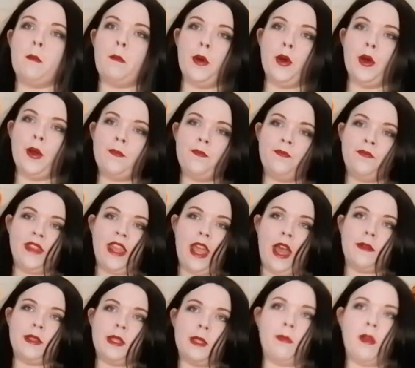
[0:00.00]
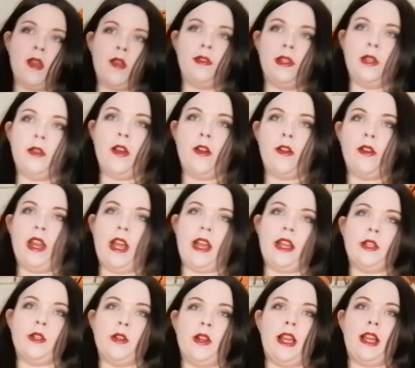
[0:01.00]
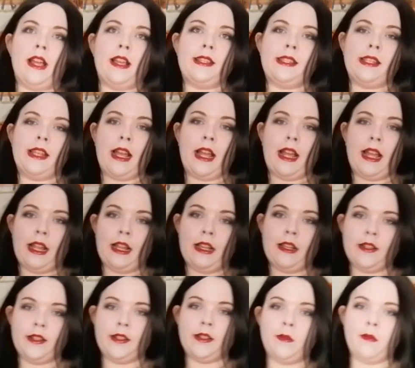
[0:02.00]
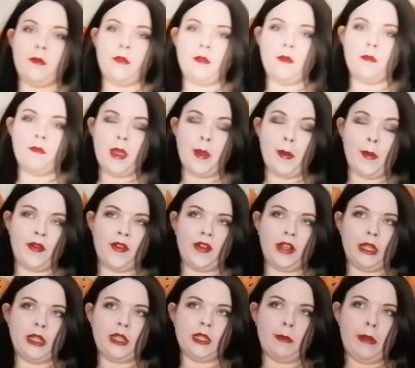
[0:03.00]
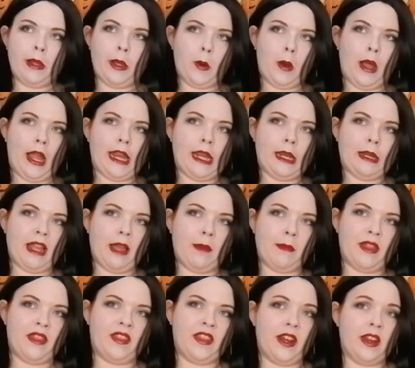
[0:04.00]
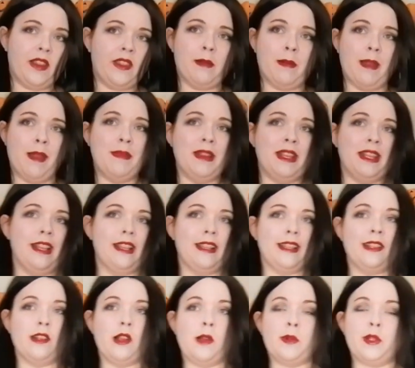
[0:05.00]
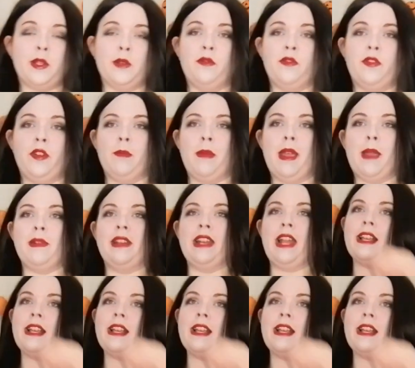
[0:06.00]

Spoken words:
But yeah, this is a perfect little going out dress, and maybe if I lose a bit of weight, get a bit thinner, then maybe it's an option for maybe